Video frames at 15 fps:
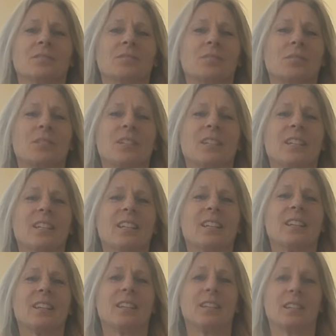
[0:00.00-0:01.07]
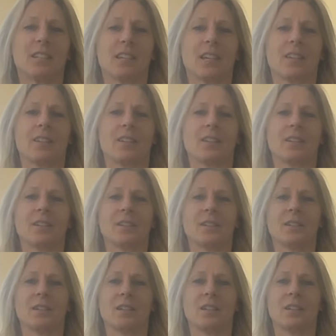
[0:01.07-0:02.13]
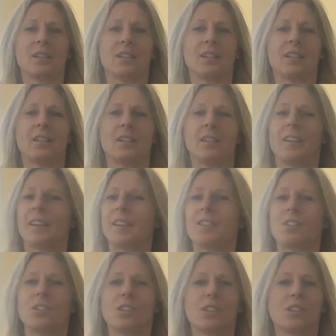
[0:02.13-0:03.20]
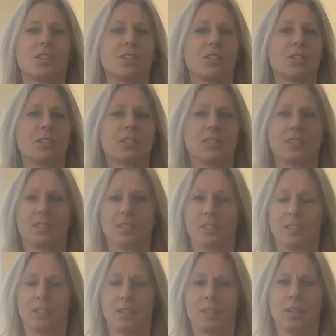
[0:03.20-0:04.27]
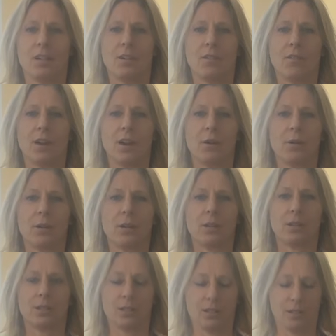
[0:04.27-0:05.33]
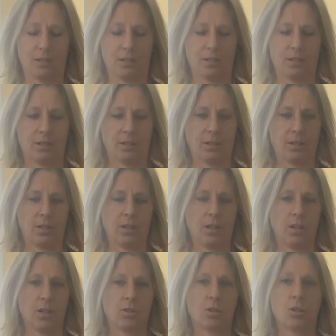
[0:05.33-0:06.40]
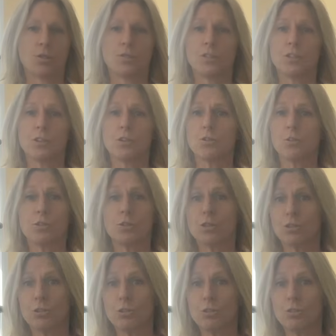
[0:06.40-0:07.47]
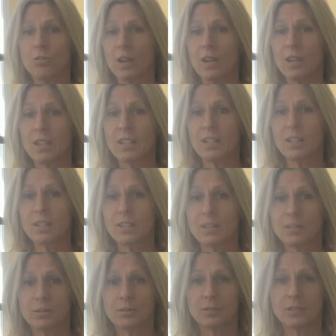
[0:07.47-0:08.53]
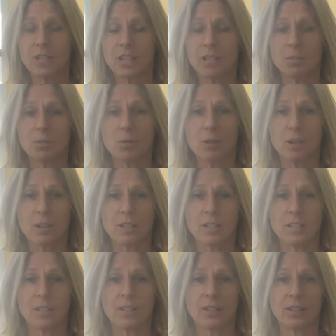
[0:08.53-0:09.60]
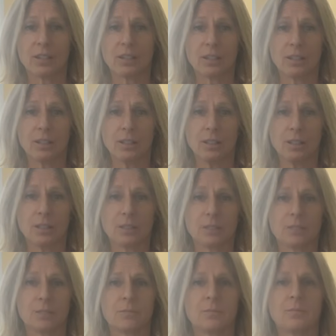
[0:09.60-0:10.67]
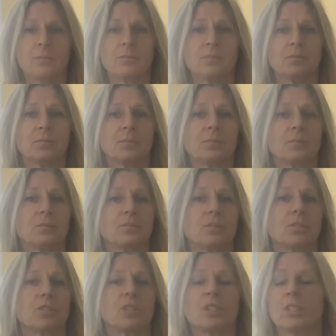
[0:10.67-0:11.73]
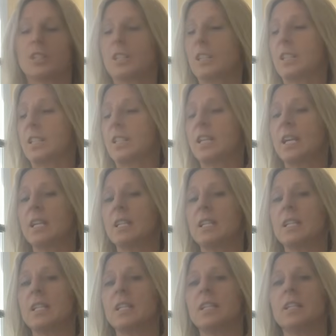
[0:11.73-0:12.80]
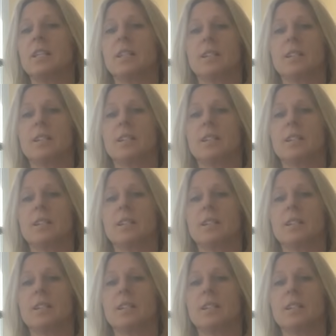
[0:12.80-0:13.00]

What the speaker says: Breathe together. And that's all you're going to do. Fireworks. So if the toes are in the shoes, fine. Take some awareness down there. Oh, we're just extending